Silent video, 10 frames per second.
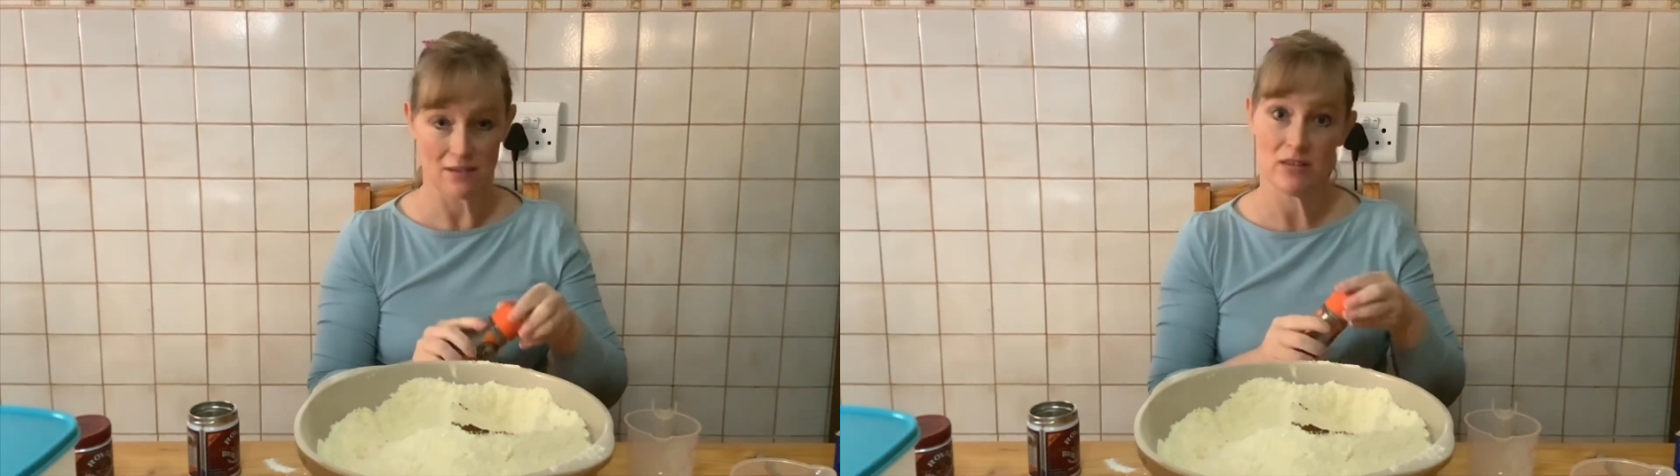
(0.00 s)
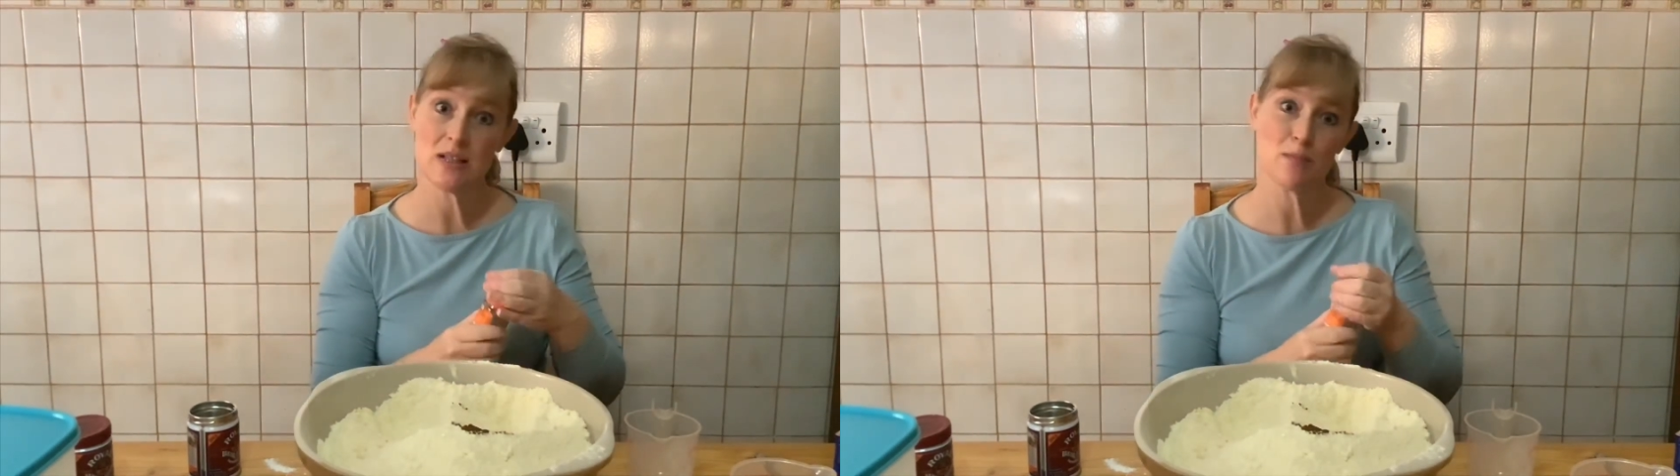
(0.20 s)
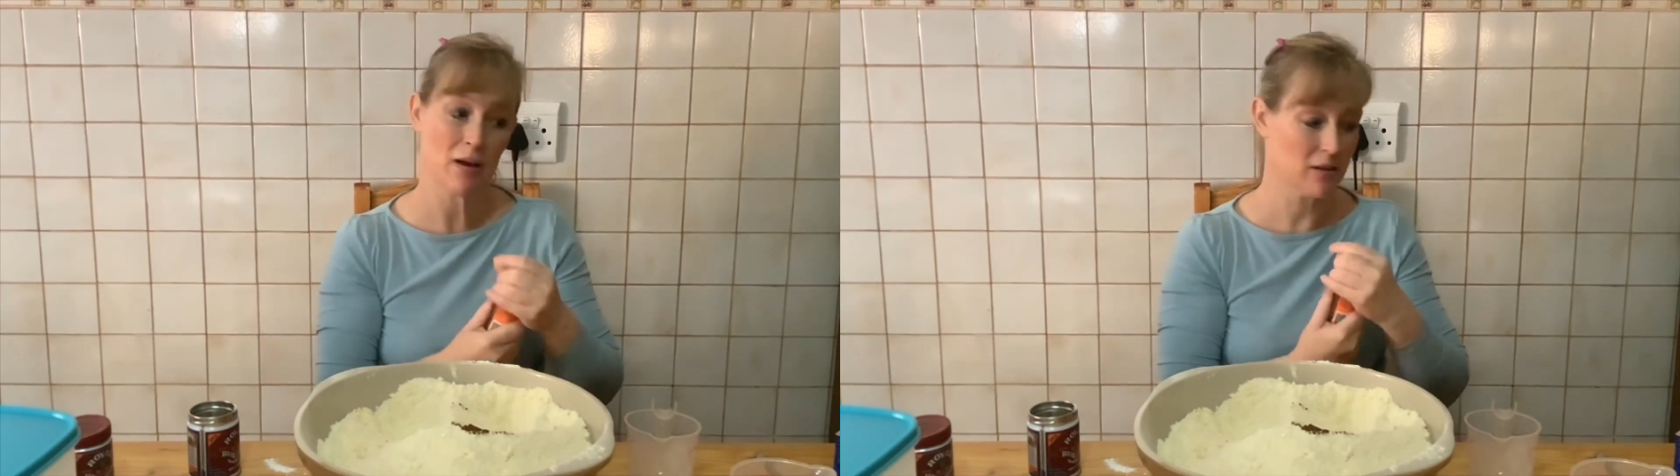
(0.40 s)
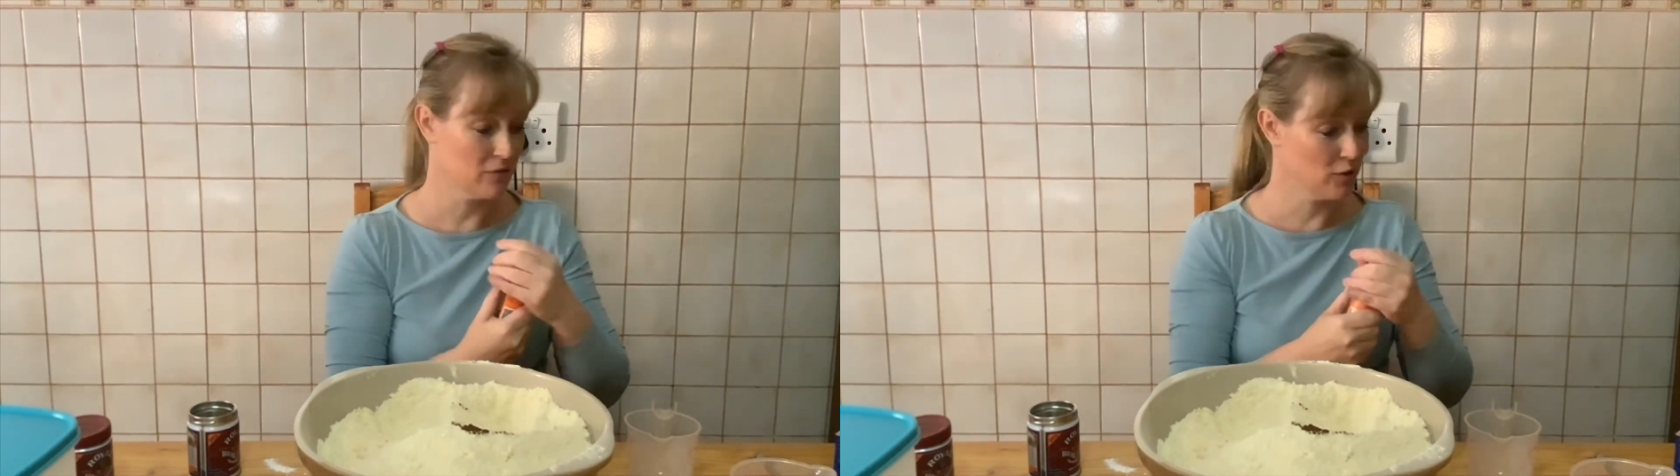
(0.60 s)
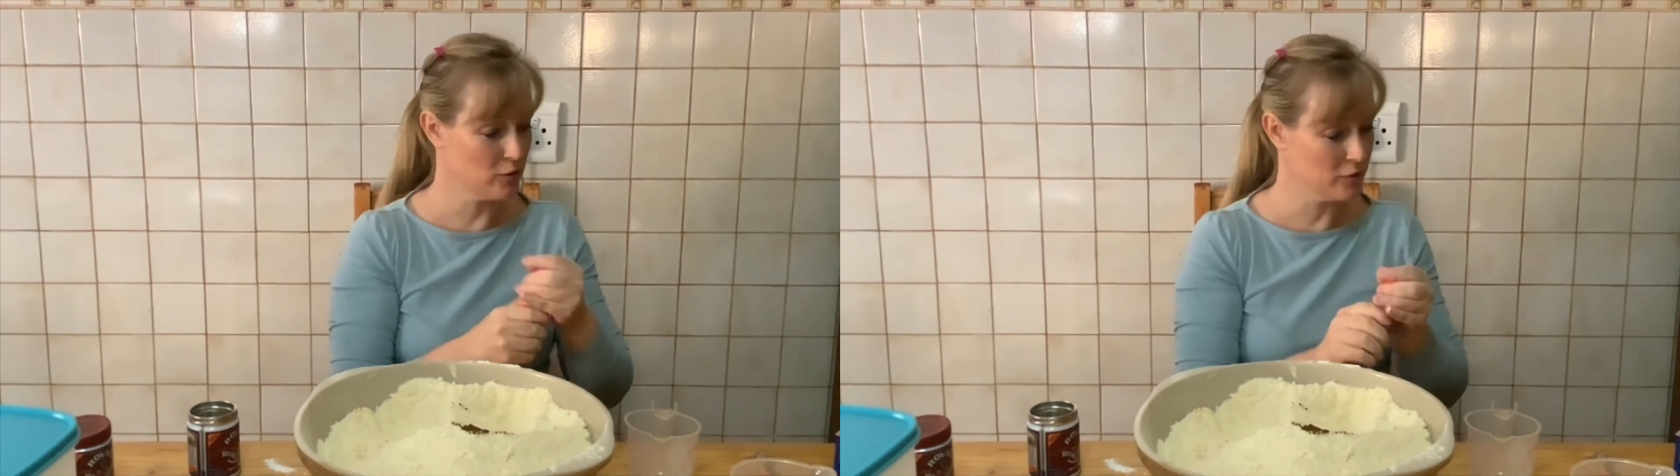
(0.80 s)
the smell of
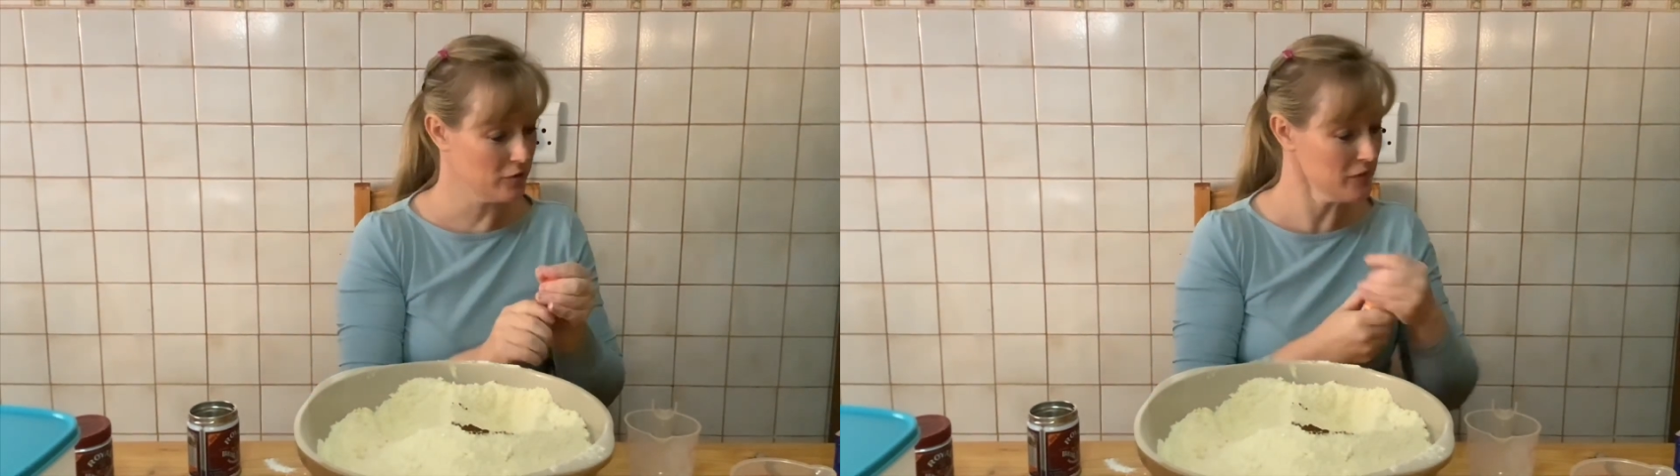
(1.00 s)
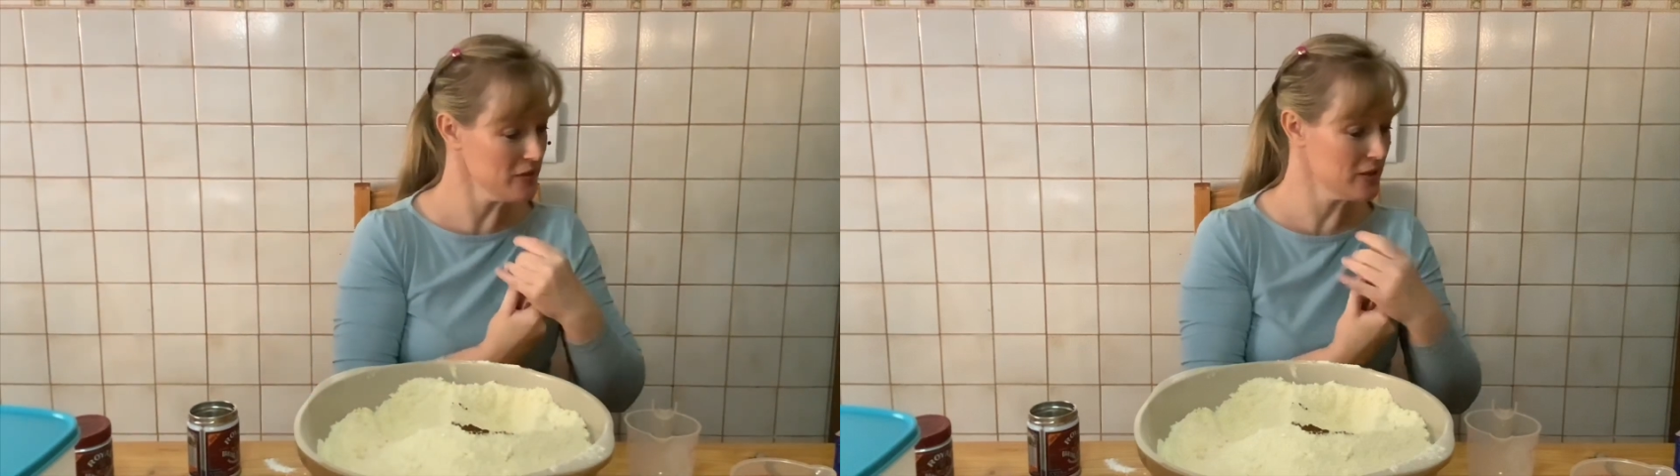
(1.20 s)
cloves.